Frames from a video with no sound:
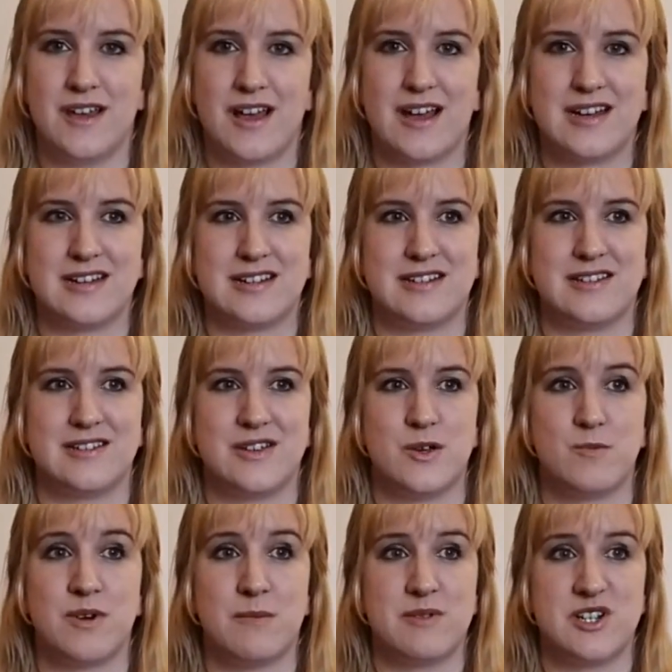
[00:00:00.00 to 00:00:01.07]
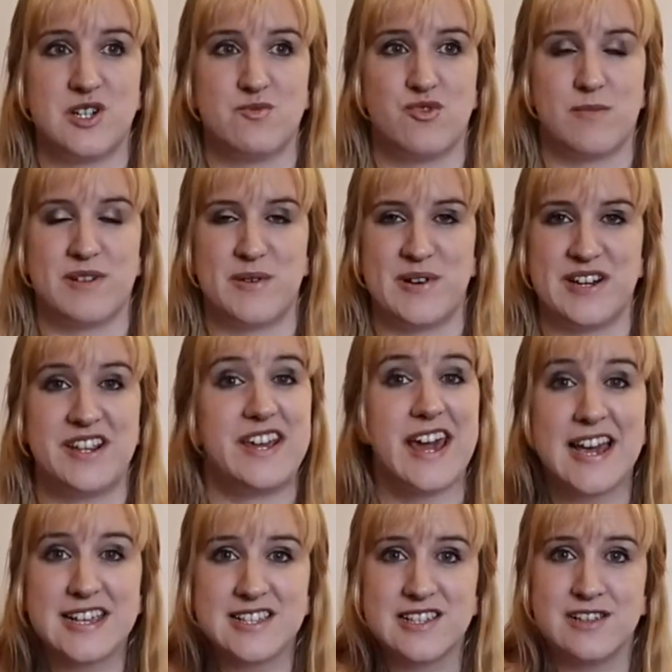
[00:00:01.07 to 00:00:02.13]
And her publisher probably went,
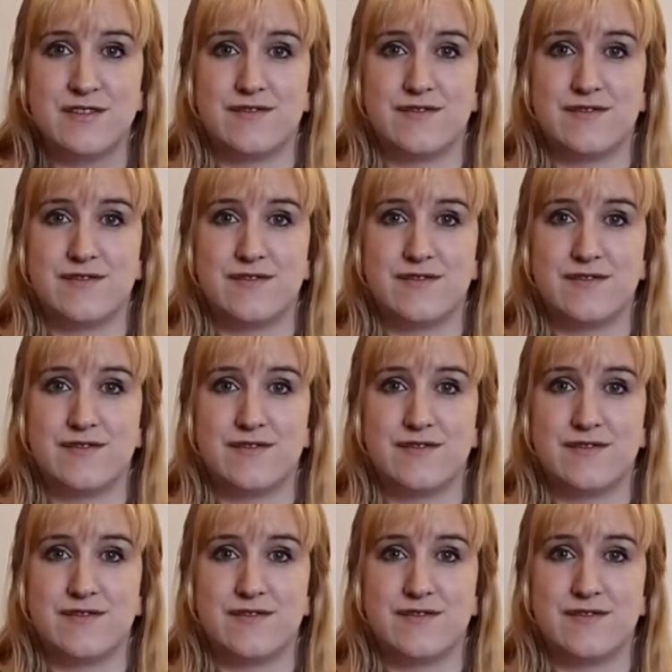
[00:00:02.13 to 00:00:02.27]
yes,